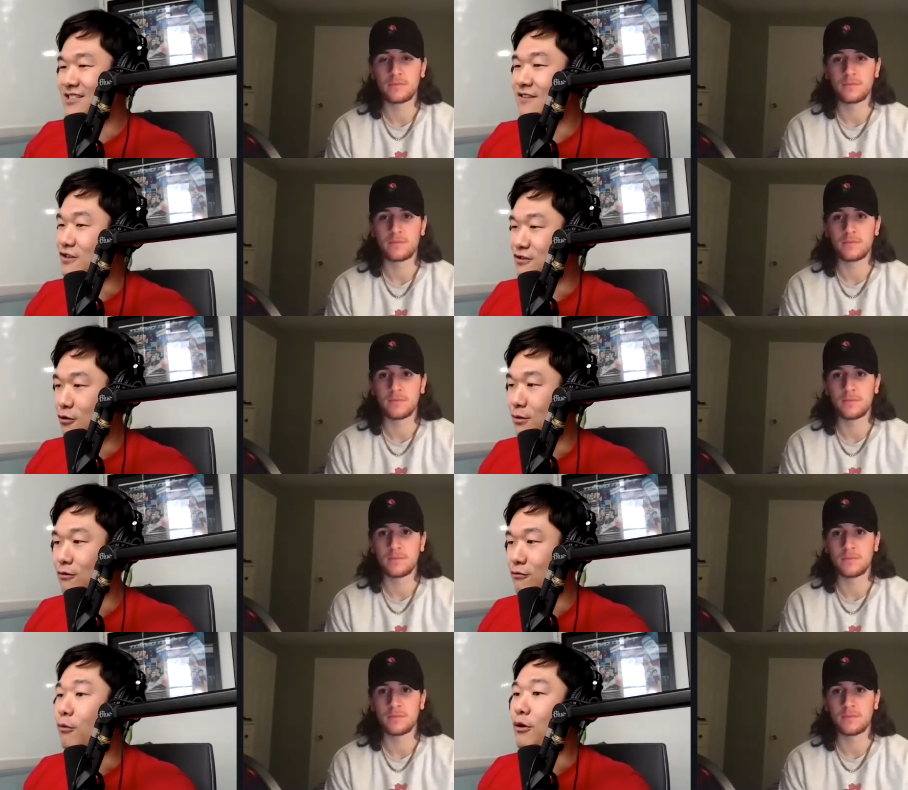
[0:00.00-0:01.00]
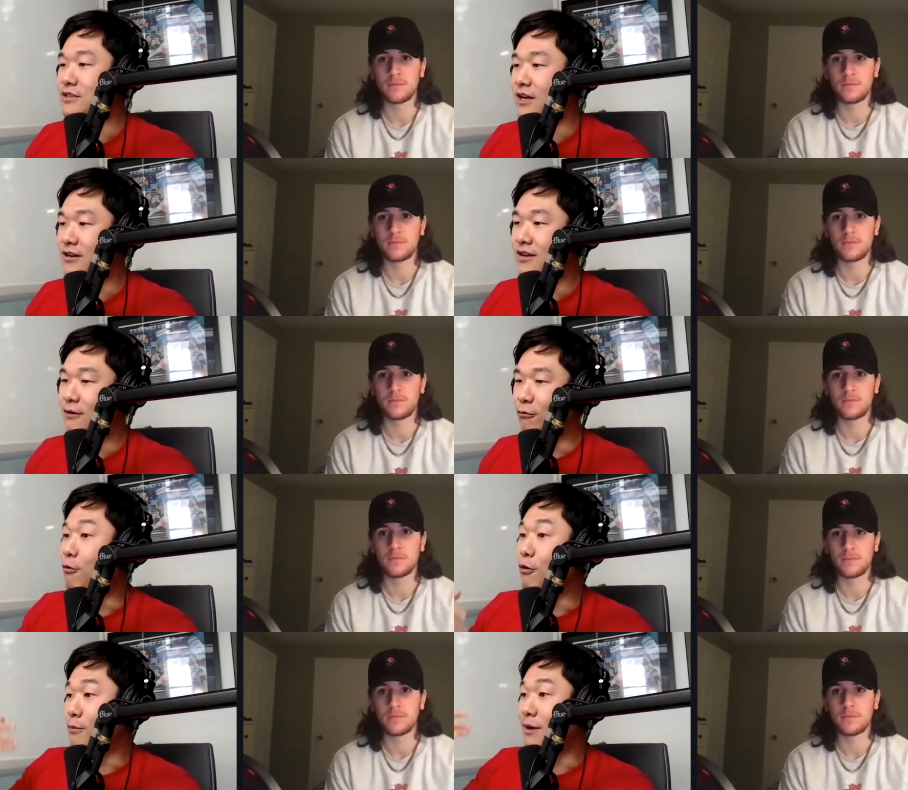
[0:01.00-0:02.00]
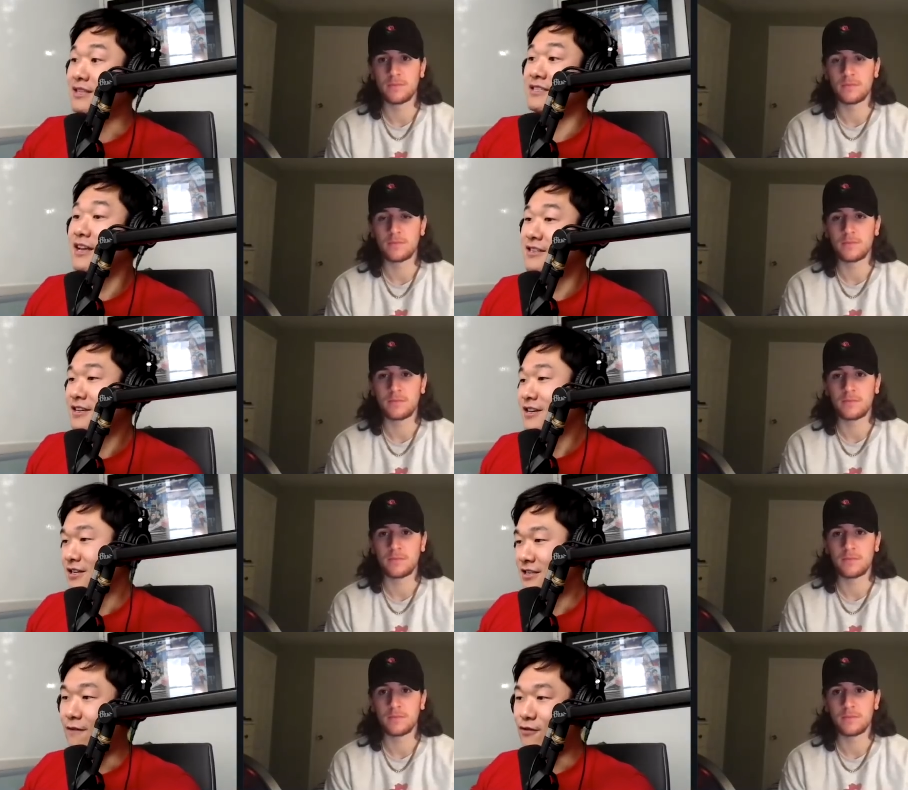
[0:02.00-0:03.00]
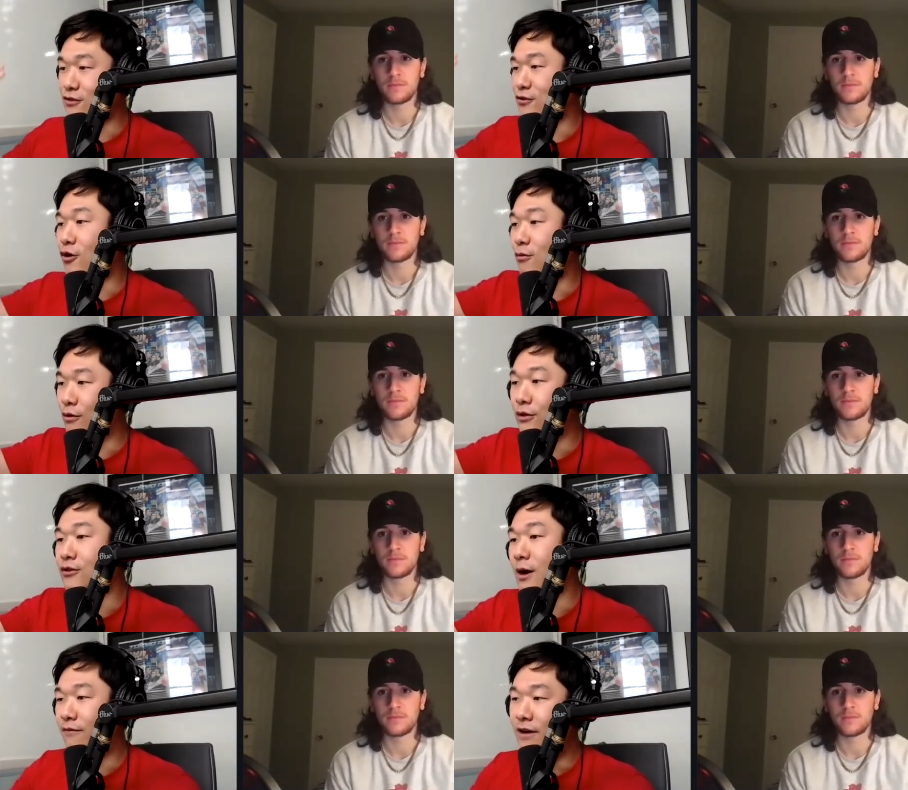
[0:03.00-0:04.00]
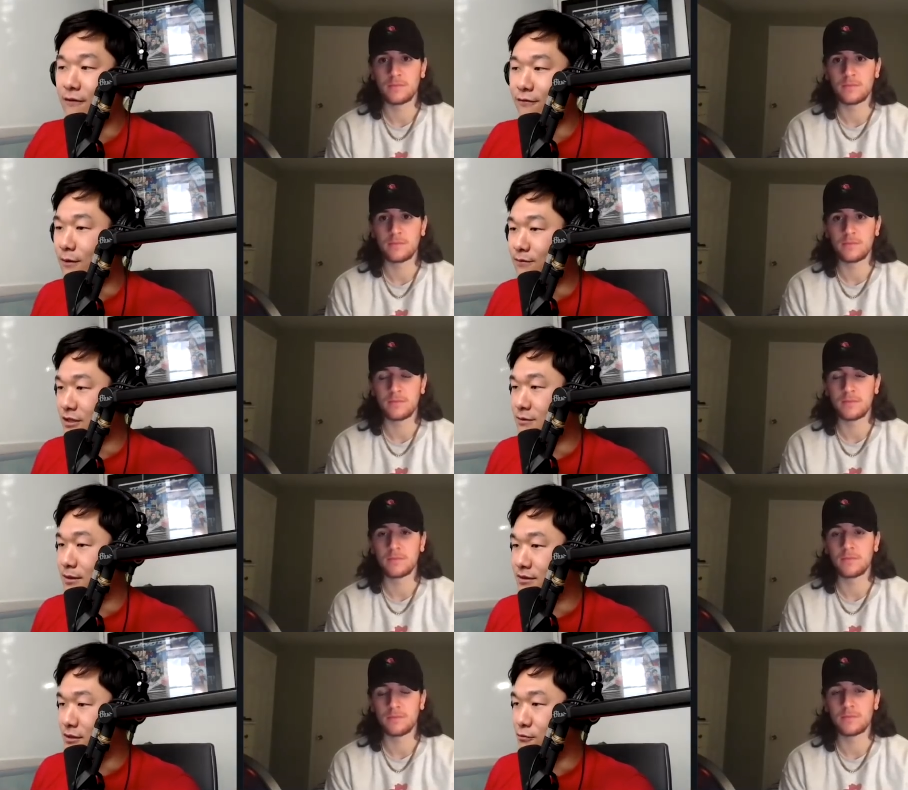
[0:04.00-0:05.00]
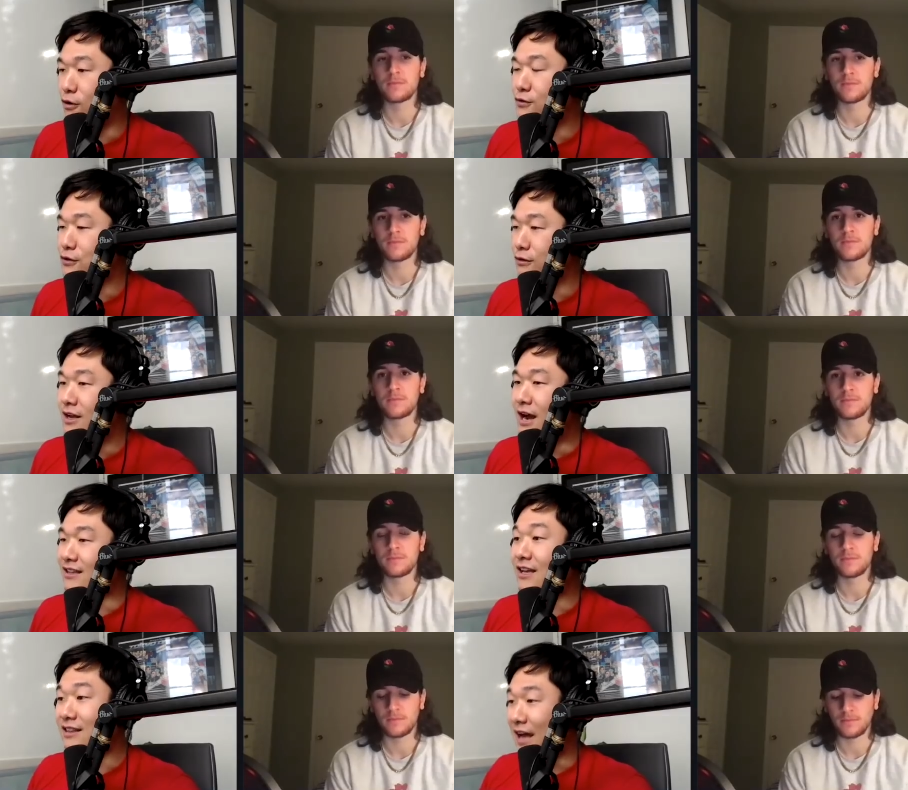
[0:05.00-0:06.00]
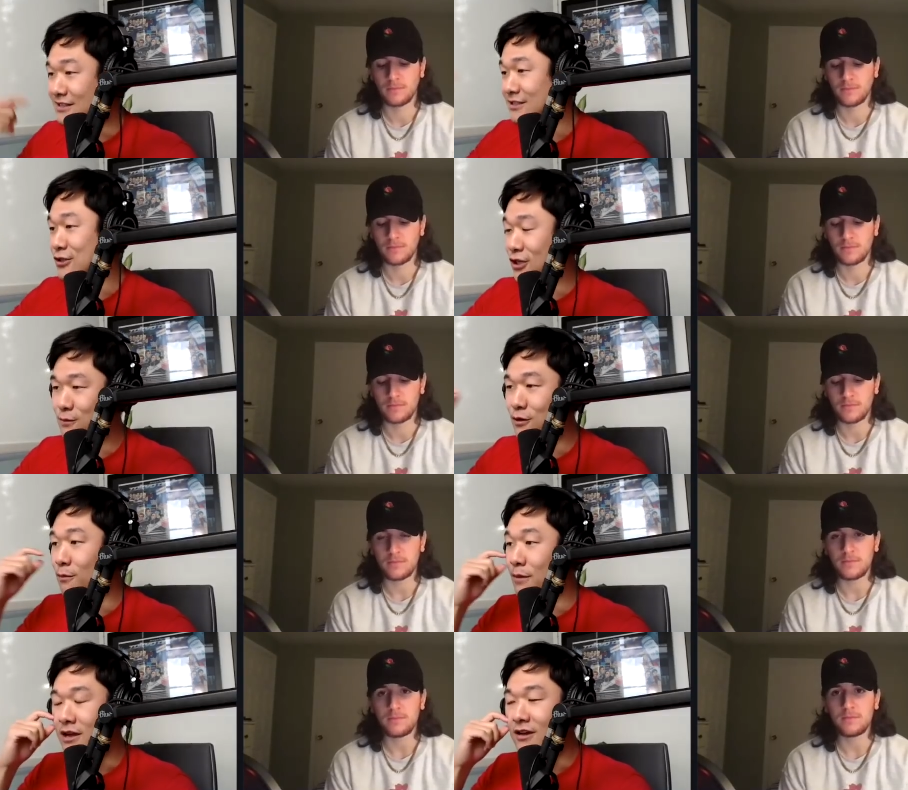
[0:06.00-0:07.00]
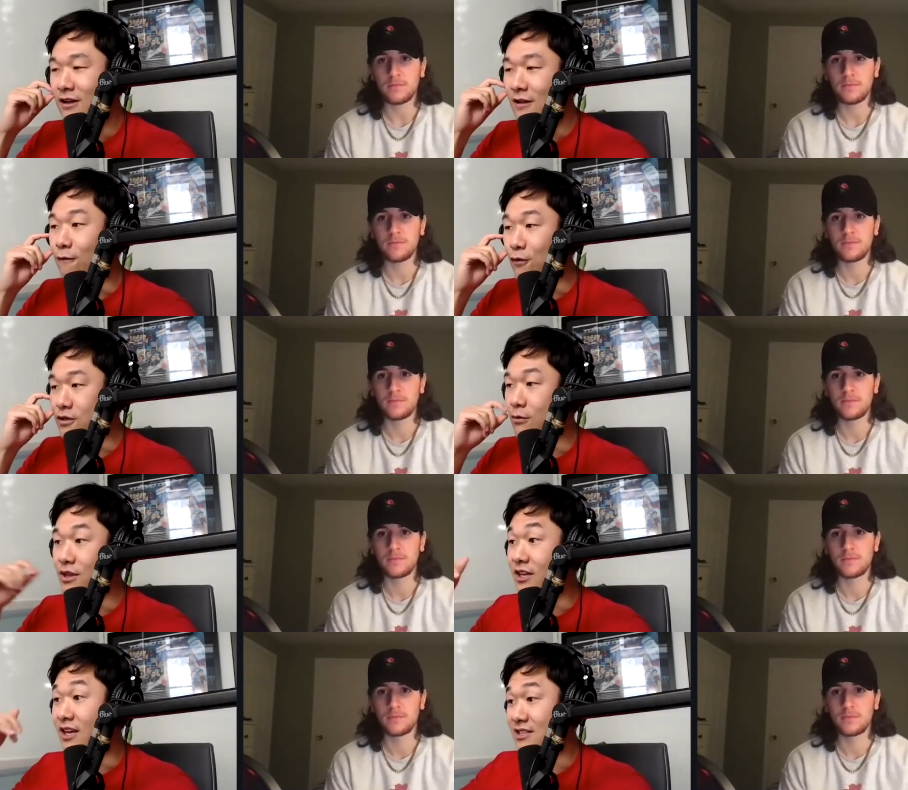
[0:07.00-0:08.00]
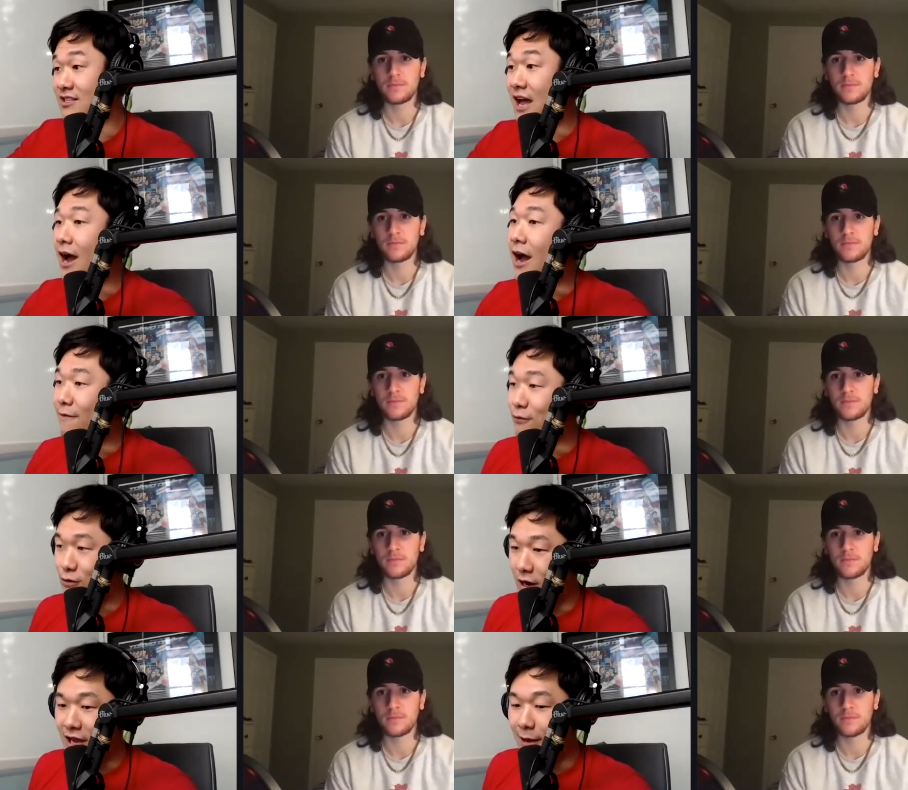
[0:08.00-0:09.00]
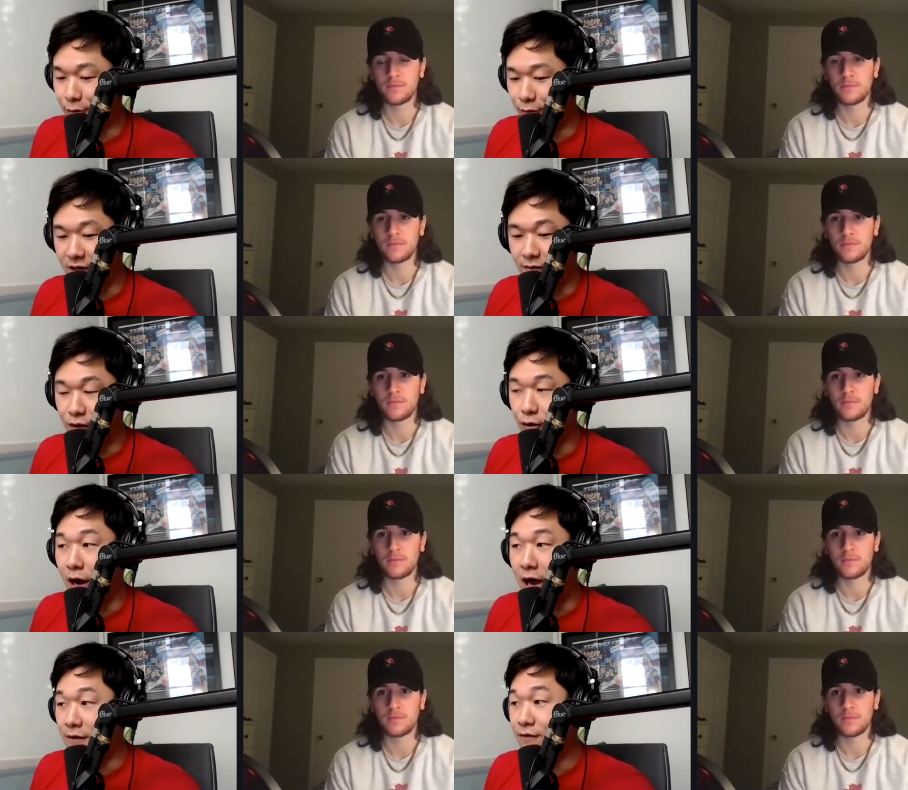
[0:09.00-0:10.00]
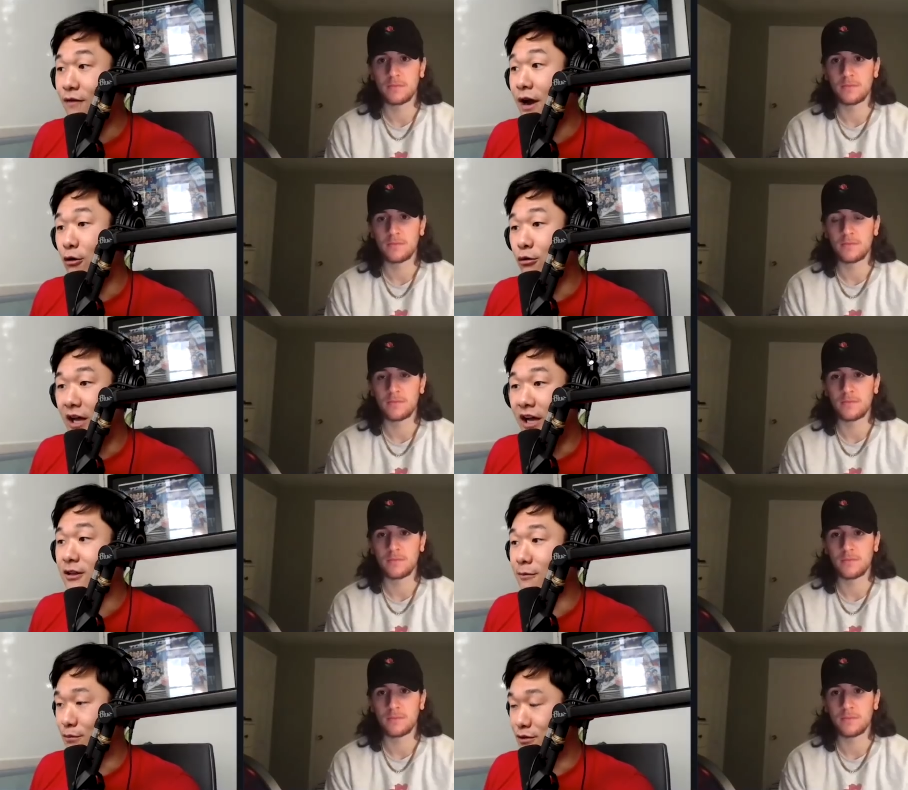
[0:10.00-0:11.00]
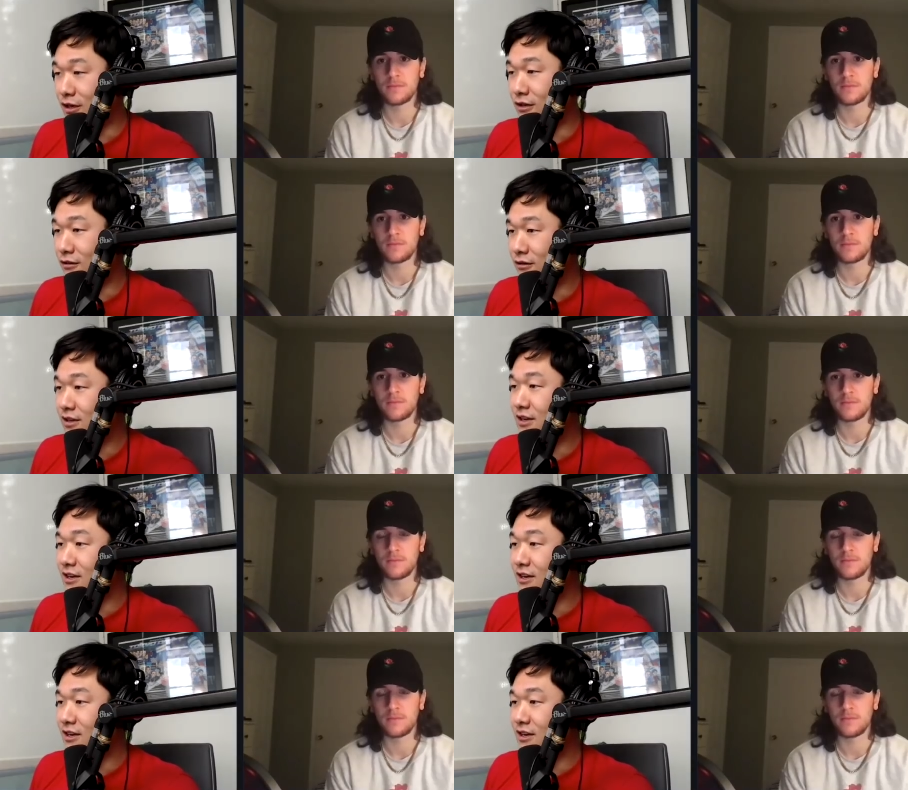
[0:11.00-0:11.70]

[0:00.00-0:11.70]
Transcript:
Speaker 1: have Justin Herbert at the 1.10. What would have made sense is to have Justin Herbert in the top five, top six picks as well. So I think that's the adjustment I'll make for someone that gets that high of a draft capital, even though I, even if I don't like them particularly,